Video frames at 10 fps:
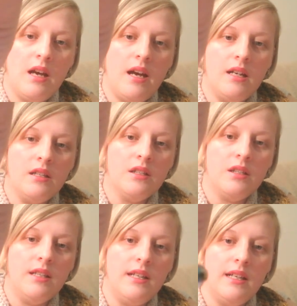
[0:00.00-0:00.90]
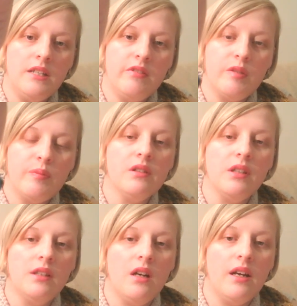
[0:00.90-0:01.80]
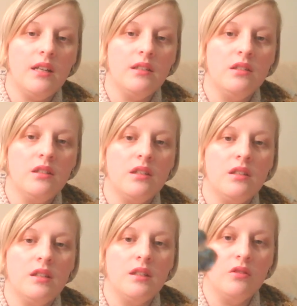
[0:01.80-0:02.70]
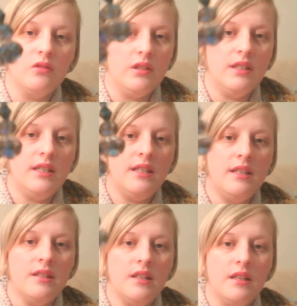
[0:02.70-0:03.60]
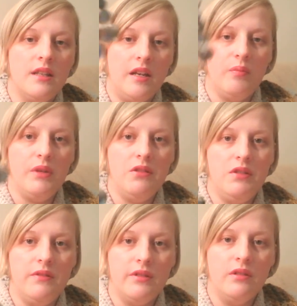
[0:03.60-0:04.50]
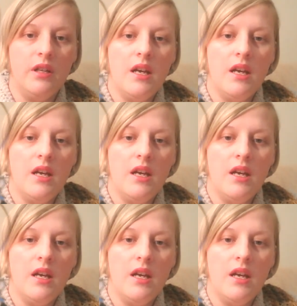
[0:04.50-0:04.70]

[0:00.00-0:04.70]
And the lady responded, I had a look, ordered these, they are beautiful.